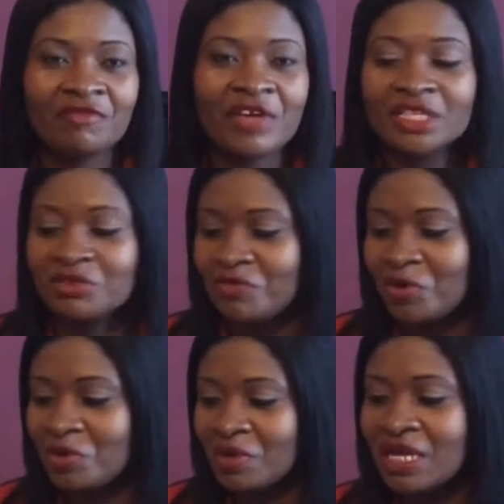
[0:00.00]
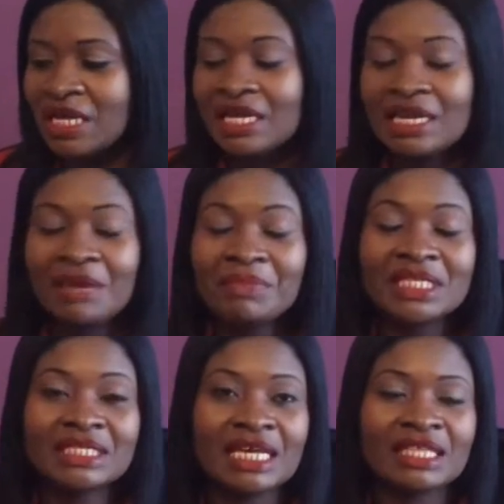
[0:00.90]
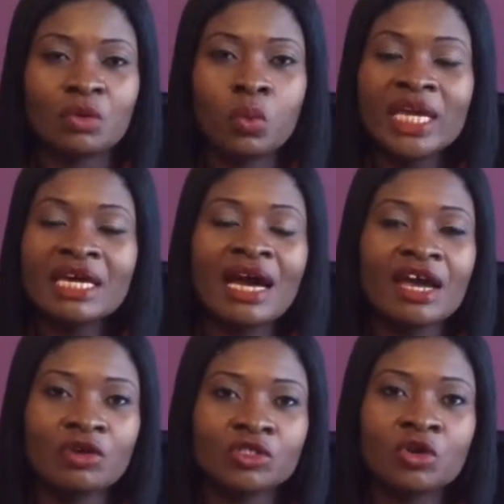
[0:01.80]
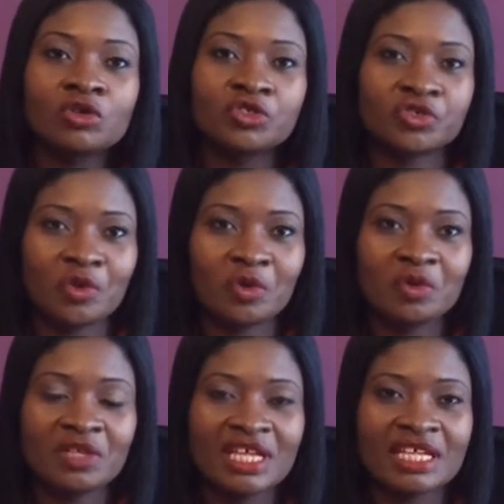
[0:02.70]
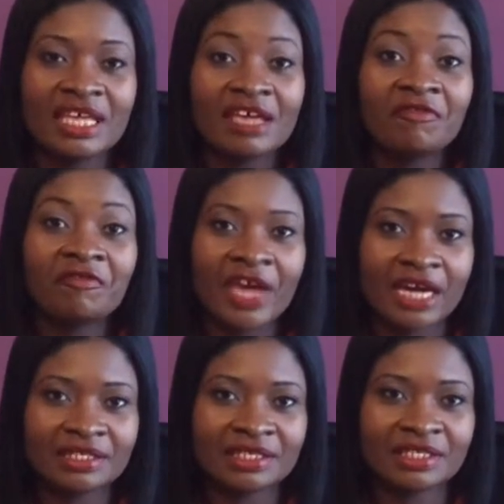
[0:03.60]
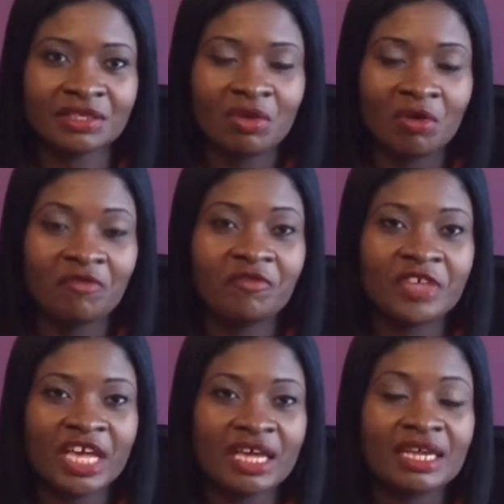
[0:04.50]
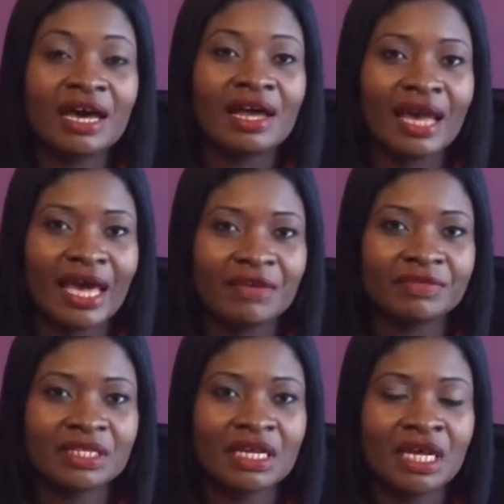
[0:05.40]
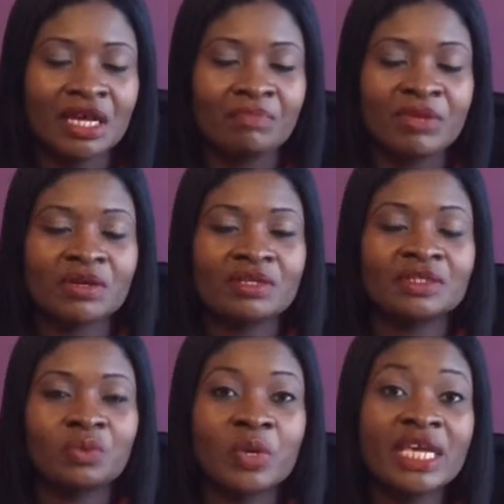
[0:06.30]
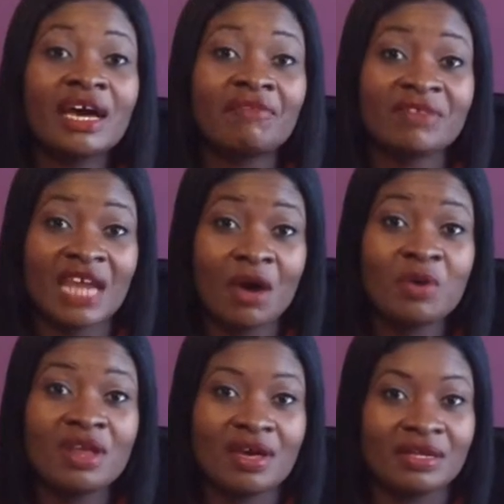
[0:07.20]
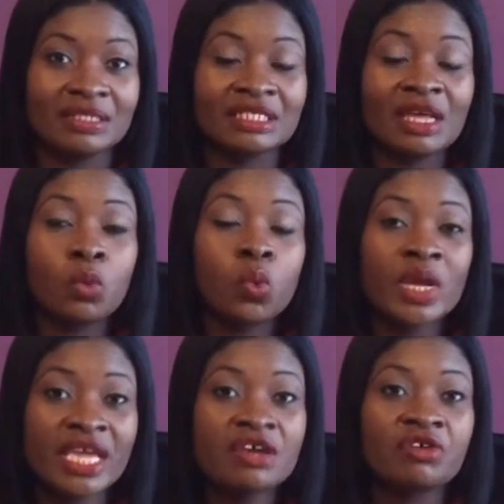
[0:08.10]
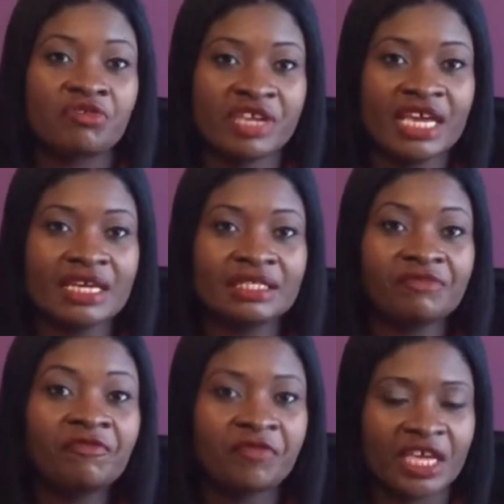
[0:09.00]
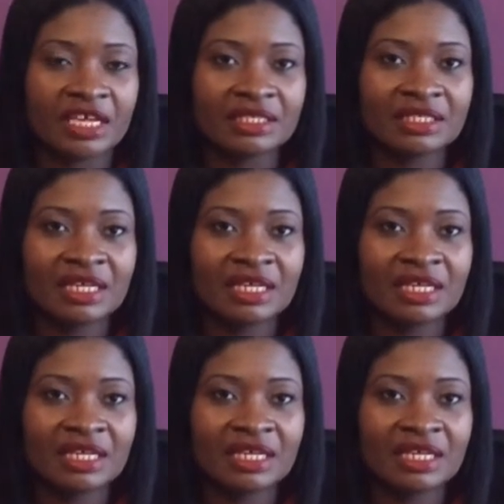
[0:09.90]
First of all, let me say that we cannot control the effects of fear in our lives, because we have now learned that we create fears,